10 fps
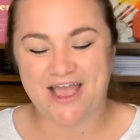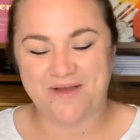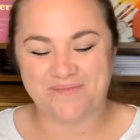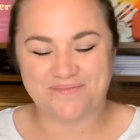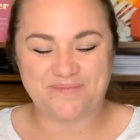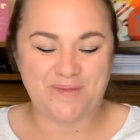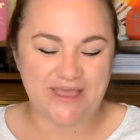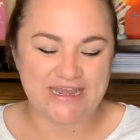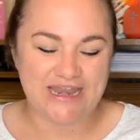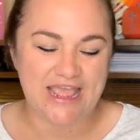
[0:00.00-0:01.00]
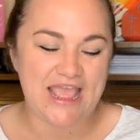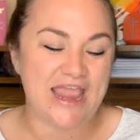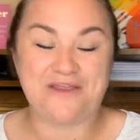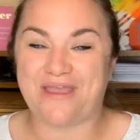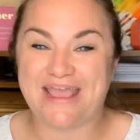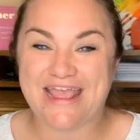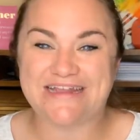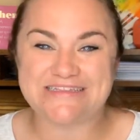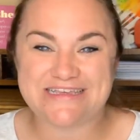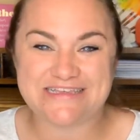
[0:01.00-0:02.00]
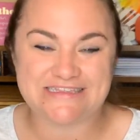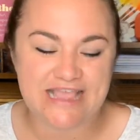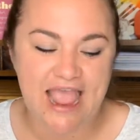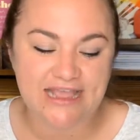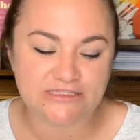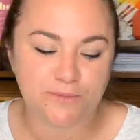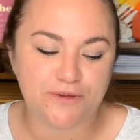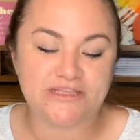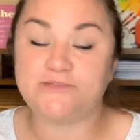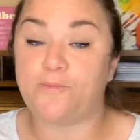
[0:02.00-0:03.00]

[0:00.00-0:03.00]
Um, but anyway, it's this Esprit